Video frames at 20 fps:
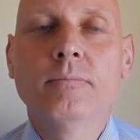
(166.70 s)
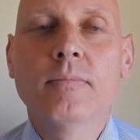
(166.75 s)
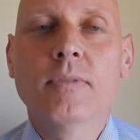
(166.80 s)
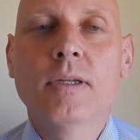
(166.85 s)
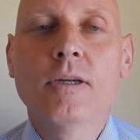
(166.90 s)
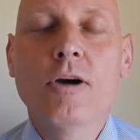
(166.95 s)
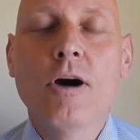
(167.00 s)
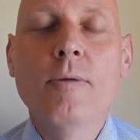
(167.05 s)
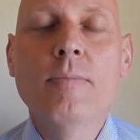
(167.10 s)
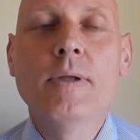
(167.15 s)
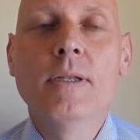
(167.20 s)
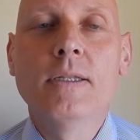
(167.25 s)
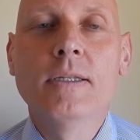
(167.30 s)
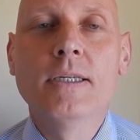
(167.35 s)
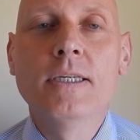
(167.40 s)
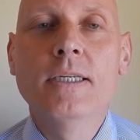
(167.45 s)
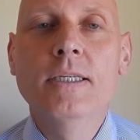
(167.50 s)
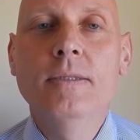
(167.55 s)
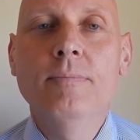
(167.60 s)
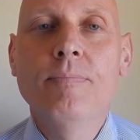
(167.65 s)

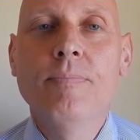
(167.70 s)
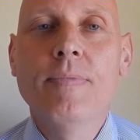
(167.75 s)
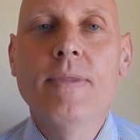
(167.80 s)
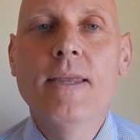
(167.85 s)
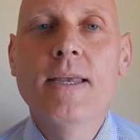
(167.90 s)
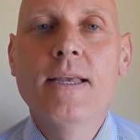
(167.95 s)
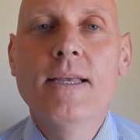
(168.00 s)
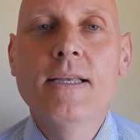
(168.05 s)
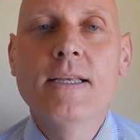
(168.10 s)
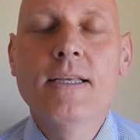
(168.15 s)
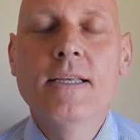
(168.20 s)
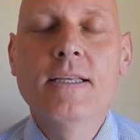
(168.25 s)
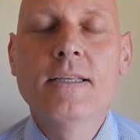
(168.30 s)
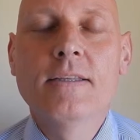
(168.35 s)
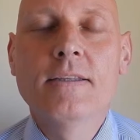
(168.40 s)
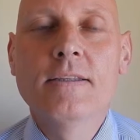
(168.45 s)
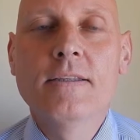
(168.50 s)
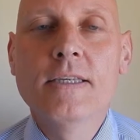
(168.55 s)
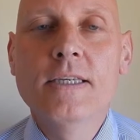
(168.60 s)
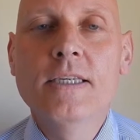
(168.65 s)
commonly,
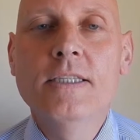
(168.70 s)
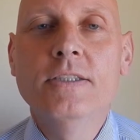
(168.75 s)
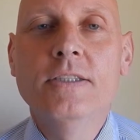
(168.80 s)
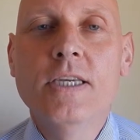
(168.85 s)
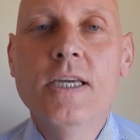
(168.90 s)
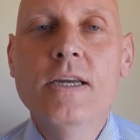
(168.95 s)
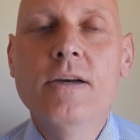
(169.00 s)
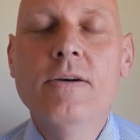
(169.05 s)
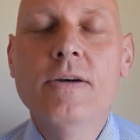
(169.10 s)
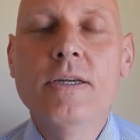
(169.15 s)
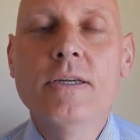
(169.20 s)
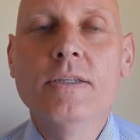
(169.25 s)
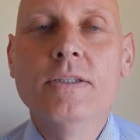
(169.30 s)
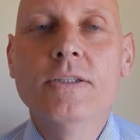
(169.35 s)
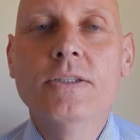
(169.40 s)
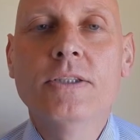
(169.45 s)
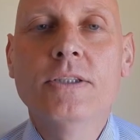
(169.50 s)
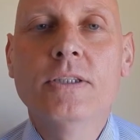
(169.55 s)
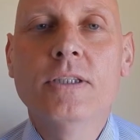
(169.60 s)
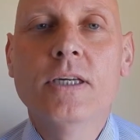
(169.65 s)
these
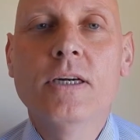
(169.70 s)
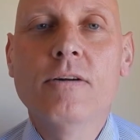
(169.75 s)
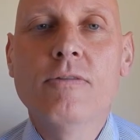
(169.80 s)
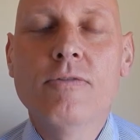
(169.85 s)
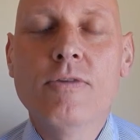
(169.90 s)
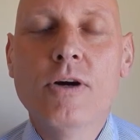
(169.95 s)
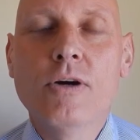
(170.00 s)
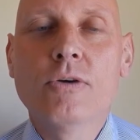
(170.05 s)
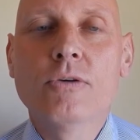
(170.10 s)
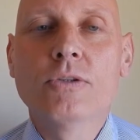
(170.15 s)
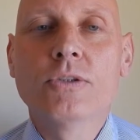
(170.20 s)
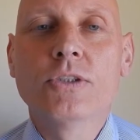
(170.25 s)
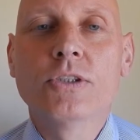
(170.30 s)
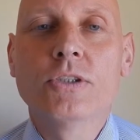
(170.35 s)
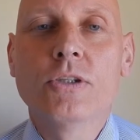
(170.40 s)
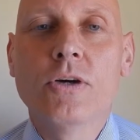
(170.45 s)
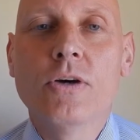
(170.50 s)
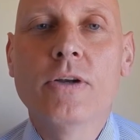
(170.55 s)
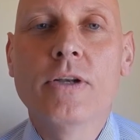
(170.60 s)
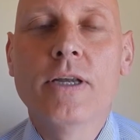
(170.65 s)
areas are focused
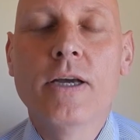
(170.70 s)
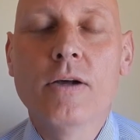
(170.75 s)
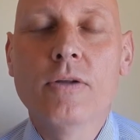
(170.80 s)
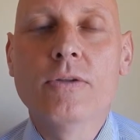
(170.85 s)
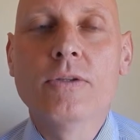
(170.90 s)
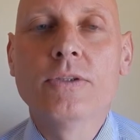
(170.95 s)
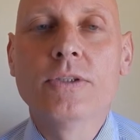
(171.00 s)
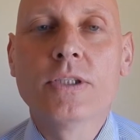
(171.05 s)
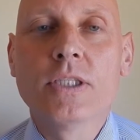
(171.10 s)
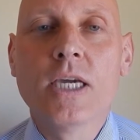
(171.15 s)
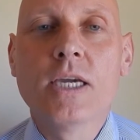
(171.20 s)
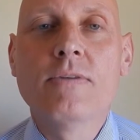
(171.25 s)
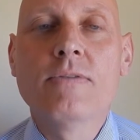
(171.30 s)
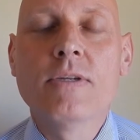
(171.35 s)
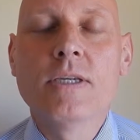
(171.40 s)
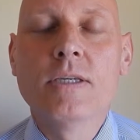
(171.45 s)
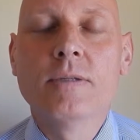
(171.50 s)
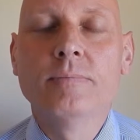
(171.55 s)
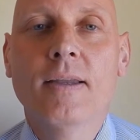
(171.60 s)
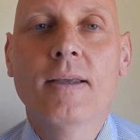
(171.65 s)
on health and
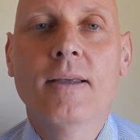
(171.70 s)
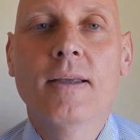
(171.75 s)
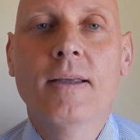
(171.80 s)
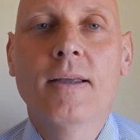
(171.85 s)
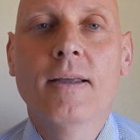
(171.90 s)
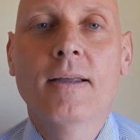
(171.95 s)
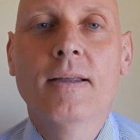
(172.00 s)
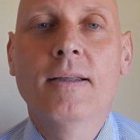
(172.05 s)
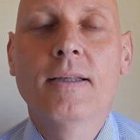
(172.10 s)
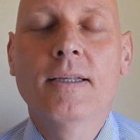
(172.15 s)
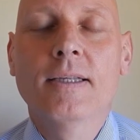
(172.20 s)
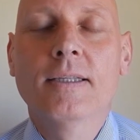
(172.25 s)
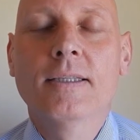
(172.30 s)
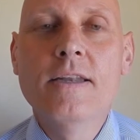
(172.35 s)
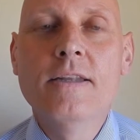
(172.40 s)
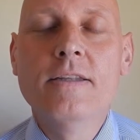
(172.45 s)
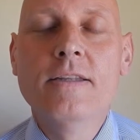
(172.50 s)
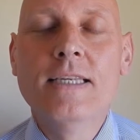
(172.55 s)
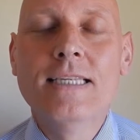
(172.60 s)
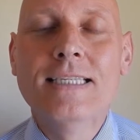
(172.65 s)
safety.
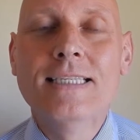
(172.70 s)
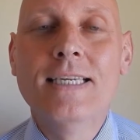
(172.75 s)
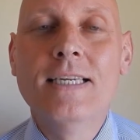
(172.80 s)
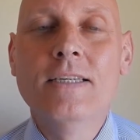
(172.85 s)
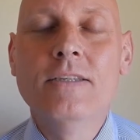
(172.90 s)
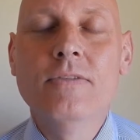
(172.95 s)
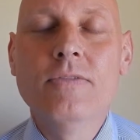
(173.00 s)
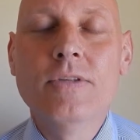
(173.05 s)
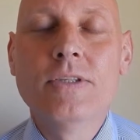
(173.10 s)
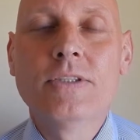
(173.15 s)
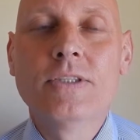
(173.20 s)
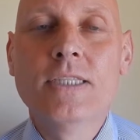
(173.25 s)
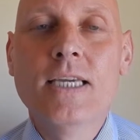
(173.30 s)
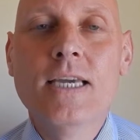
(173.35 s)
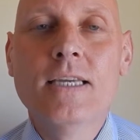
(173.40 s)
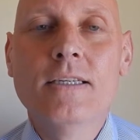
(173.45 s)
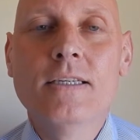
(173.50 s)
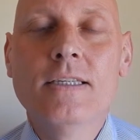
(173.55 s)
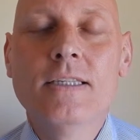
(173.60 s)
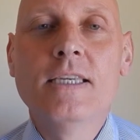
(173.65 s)
The intent of the
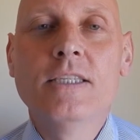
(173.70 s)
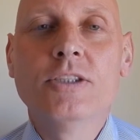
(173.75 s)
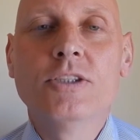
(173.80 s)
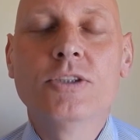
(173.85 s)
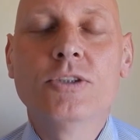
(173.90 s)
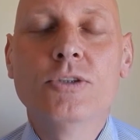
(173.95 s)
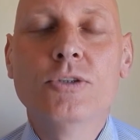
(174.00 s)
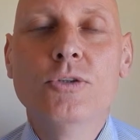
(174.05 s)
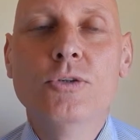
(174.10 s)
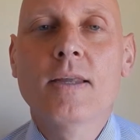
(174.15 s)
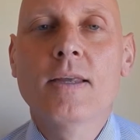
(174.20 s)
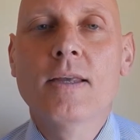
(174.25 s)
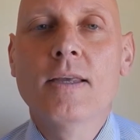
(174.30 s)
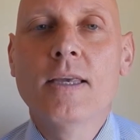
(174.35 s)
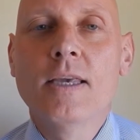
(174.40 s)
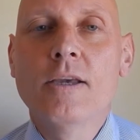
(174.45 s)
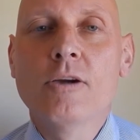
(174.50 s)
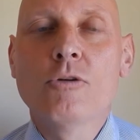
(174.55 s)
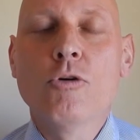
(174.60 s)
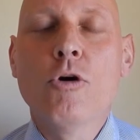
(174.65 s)
standard is to
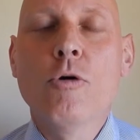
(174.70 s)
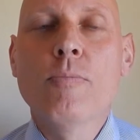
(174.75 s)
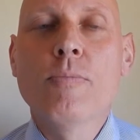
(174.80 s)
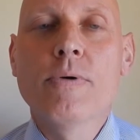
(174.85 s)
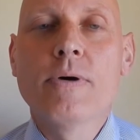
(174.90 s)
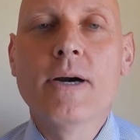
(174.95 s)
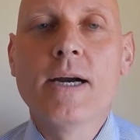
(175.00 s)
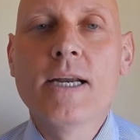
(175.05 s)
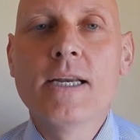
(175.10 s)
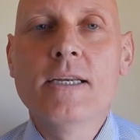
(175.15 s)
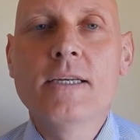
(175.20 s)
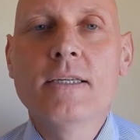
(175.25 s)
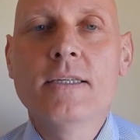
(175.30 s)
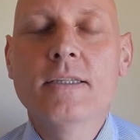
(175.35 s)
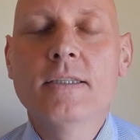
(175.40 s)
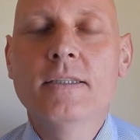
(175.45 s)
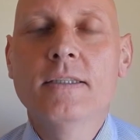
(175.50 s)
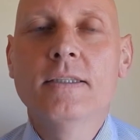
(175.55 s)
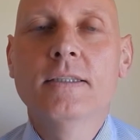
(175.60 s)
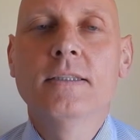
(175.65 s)
incorporate
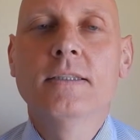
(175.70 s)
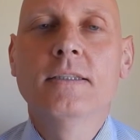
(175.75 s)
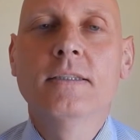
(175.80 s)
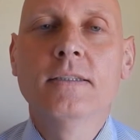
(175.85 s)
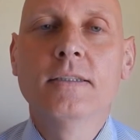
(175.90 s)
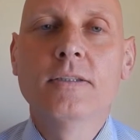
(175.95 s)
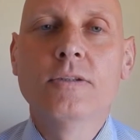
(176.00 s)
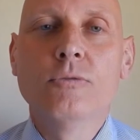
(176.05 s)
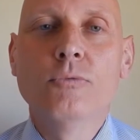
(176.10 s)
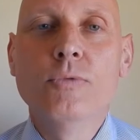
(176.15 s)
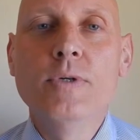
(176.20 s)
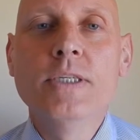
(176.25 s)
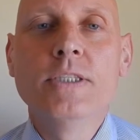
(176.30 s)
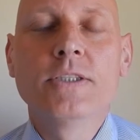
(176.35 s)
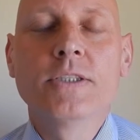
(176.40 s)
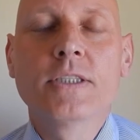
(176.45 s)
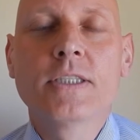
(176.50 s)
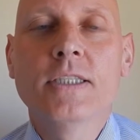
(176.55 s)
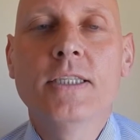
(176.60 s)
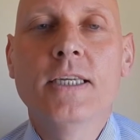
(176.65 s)

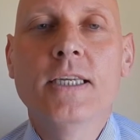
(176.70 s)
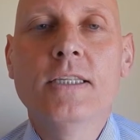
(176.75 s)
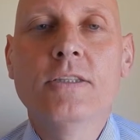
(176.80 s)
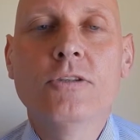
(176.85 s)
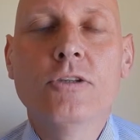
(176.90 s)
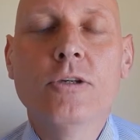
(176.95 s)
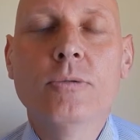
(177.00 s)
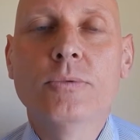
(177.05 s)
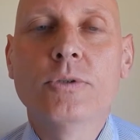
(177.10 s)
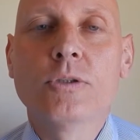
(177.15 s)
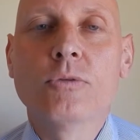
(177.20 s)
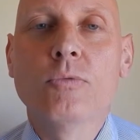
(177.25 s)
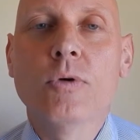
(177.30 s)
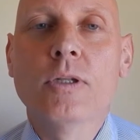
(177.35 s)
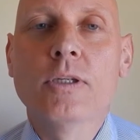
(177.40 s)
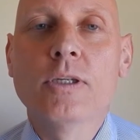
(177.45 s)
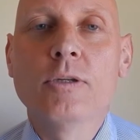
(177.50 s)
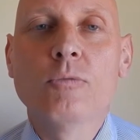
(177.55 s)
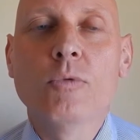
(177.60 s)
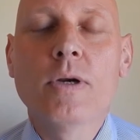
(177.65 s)
risk in terms of
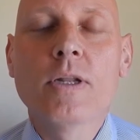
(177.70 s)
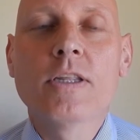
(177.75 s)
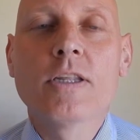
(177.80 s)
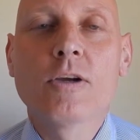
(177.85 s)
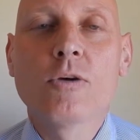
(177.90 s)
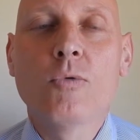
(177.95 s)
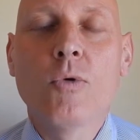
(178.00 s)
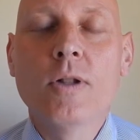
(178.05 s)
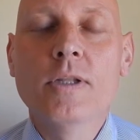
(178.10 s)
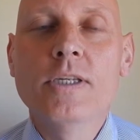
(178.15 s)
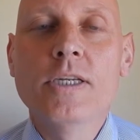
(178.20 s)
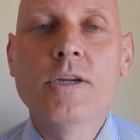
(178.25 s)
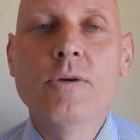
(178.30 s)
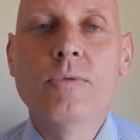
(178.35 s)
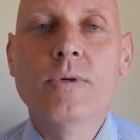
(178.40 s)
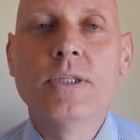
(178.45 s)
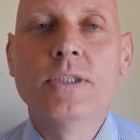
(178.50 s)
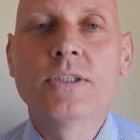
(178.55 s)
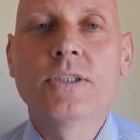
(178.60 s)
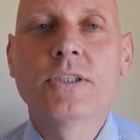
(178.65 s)
quality. What are the quality
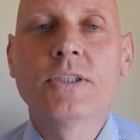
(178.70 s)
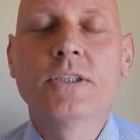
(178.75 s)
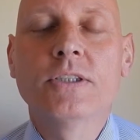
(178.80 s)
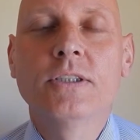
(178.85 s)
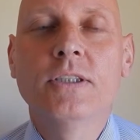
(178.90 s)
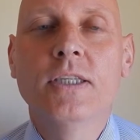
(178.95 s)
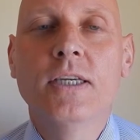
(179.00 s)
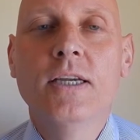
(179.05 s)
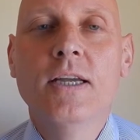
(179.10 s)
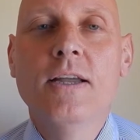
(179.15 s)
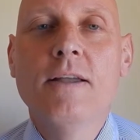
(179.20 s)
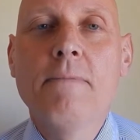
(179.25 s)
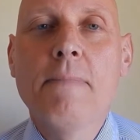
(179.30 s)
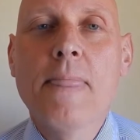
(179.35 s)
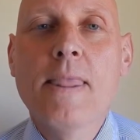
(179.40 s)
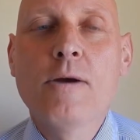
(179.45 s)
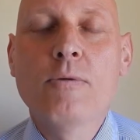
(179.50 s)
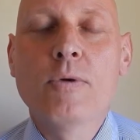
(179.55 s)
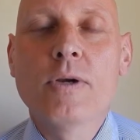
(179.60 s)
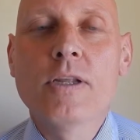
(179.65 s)
risks?
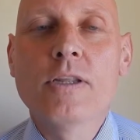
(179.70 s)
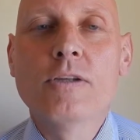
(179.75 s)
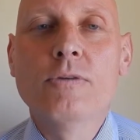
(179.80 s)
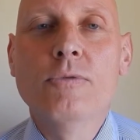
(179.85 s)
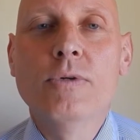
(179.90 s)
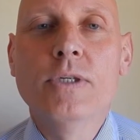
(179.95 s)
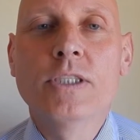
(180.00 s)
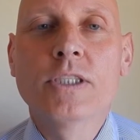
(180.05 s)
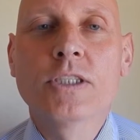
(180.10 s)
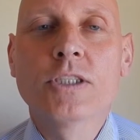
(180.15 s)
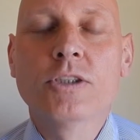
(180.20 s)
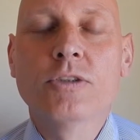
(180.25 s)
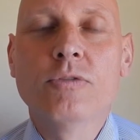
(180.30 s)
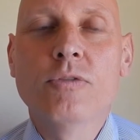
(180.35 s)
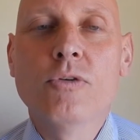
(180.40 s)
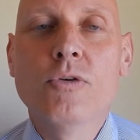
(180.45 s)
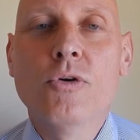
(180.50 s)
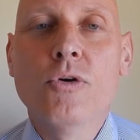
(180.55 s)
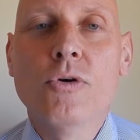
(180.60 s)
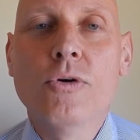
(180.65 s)
What are the risks
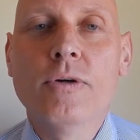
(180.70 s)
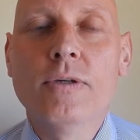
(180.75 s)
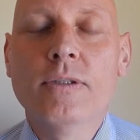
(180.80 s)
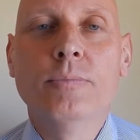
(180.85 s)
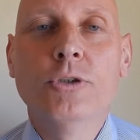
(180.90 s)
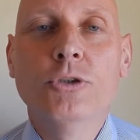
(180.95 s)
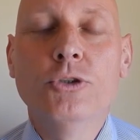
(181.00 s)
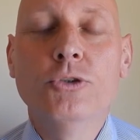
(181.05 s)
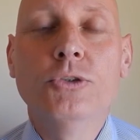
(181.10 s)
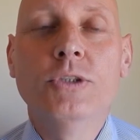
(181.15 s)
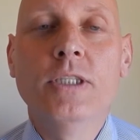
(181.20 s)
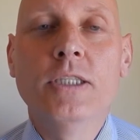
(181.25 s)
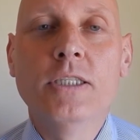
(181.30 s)
for producing